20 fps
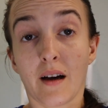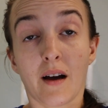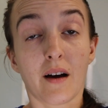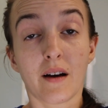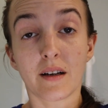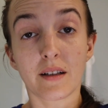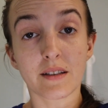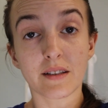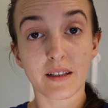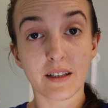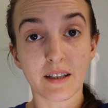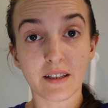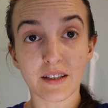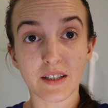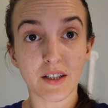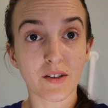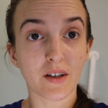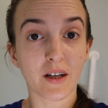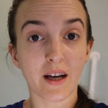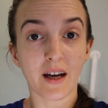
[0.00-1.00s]
Honestly,
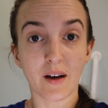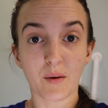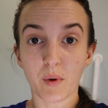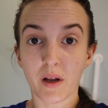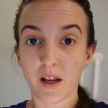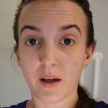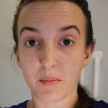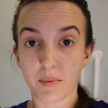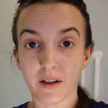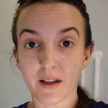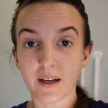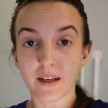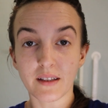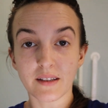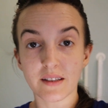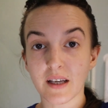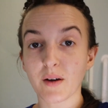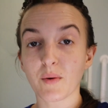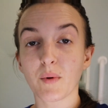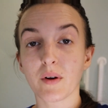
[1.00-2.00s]
considering how many
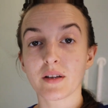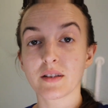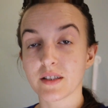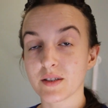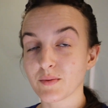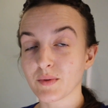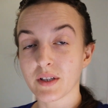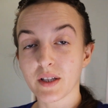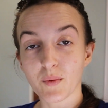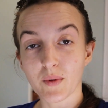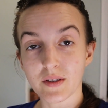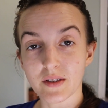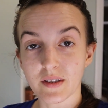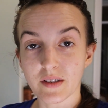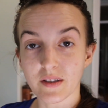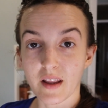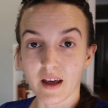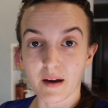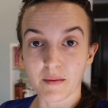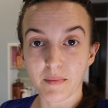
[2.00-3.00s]
plants that was, it really
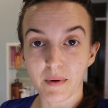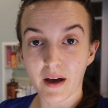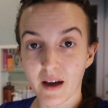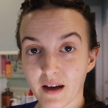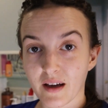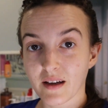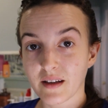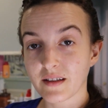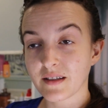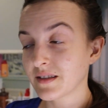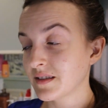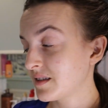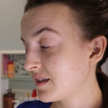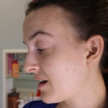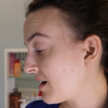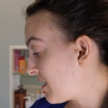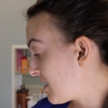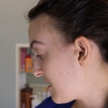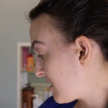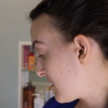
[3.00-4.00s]
wasn't that bad.
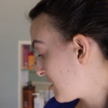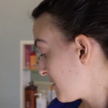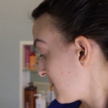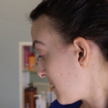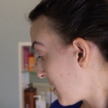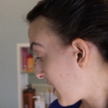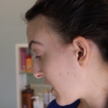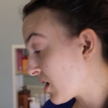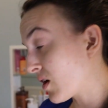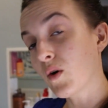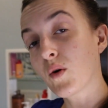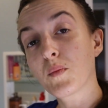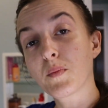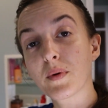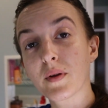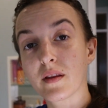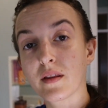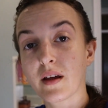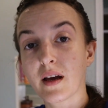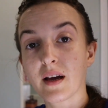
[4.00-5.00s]
I hope
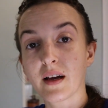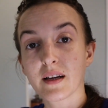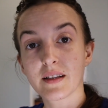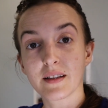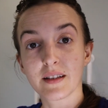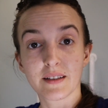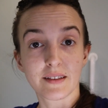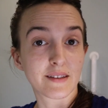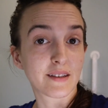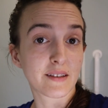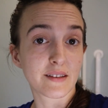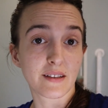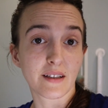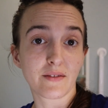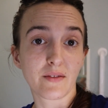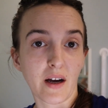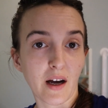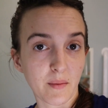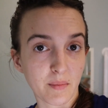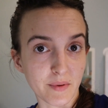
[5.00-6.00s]
that this doesn't
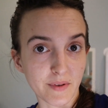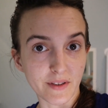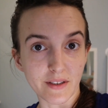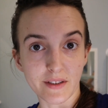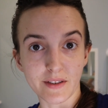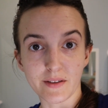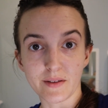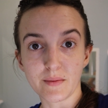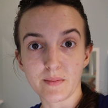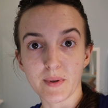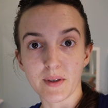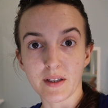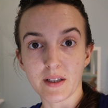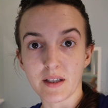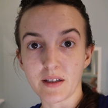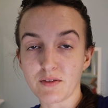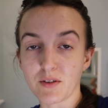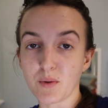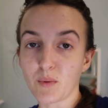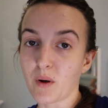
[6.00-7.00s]
ever happen to you, but
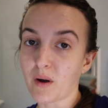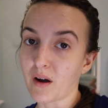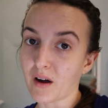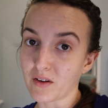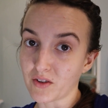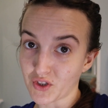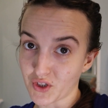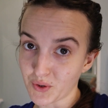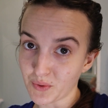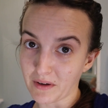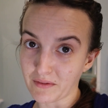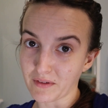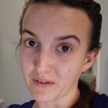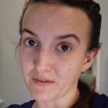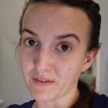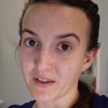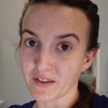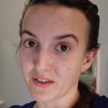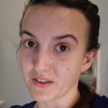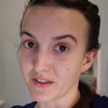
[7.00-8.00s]
if you do ever
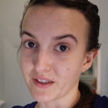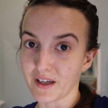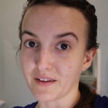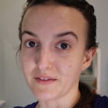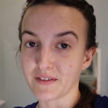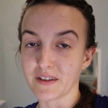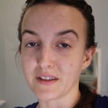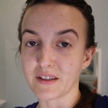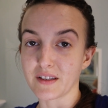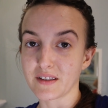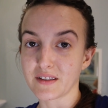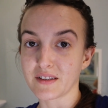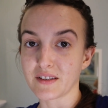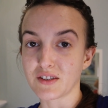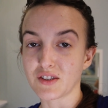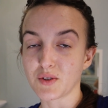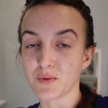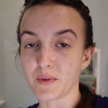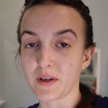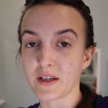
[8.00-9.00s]
find yourself in this
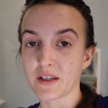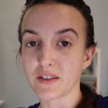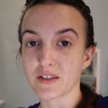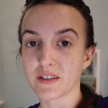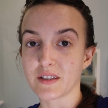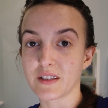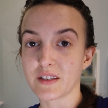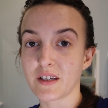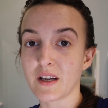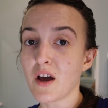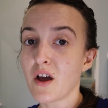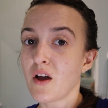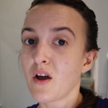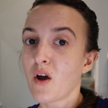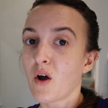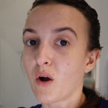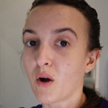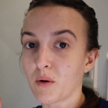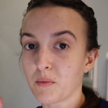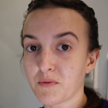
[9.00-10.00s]
situation,
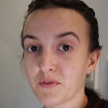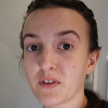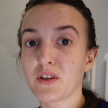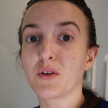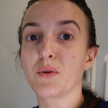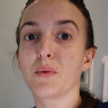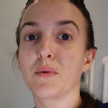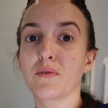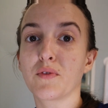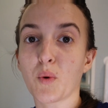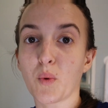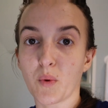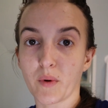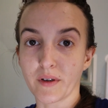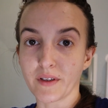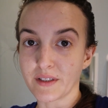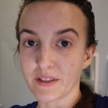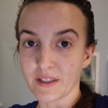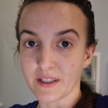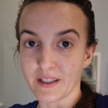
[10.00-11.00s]
hopefully you have
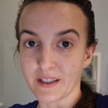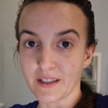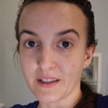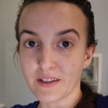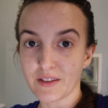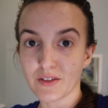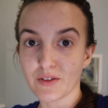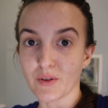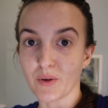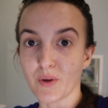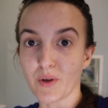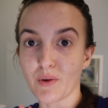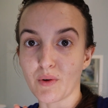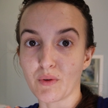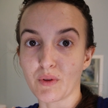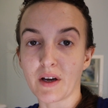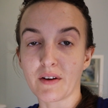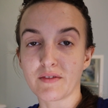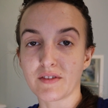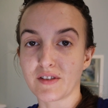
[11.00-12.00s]
quarantined, so you
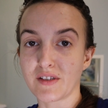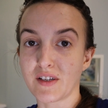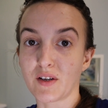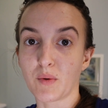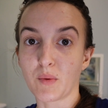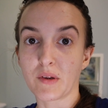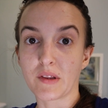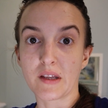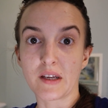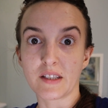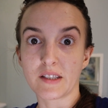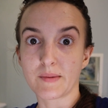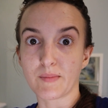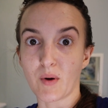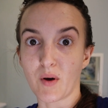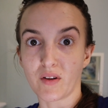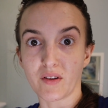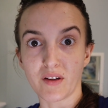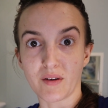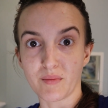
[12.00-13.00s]
only have to deal with a
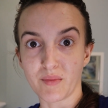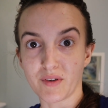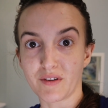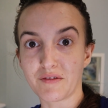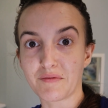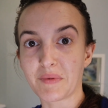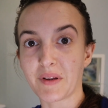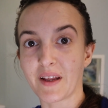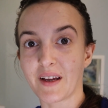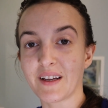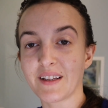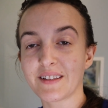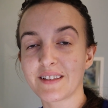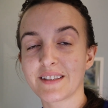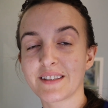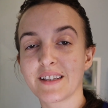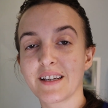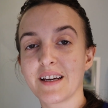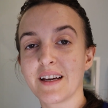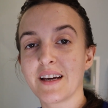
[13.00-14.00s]
small number of plants.